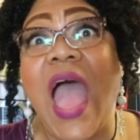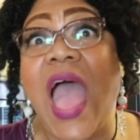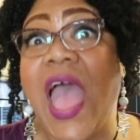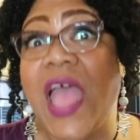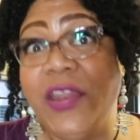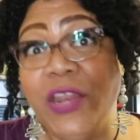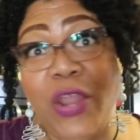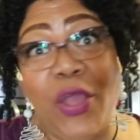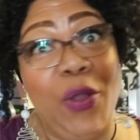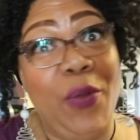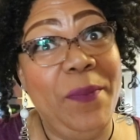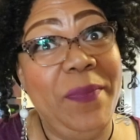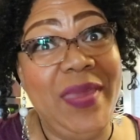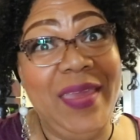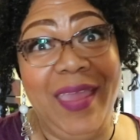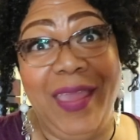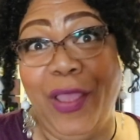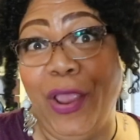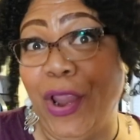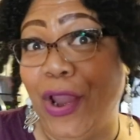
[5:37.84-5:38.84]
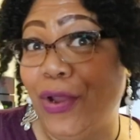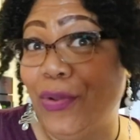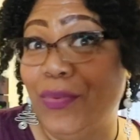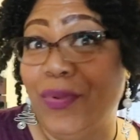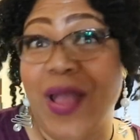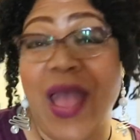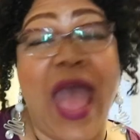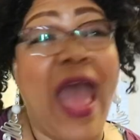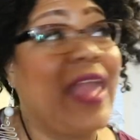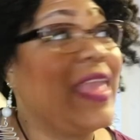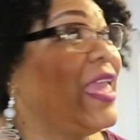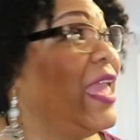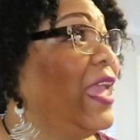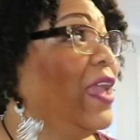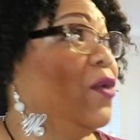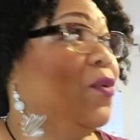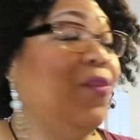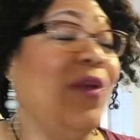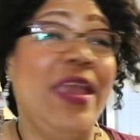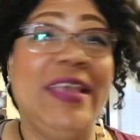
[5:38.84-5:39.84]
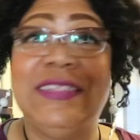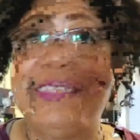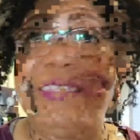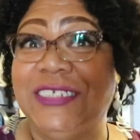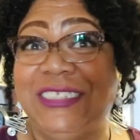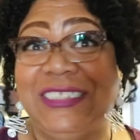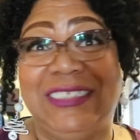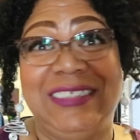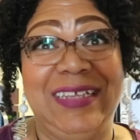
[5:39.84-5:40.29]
I know me and her, I can't wait to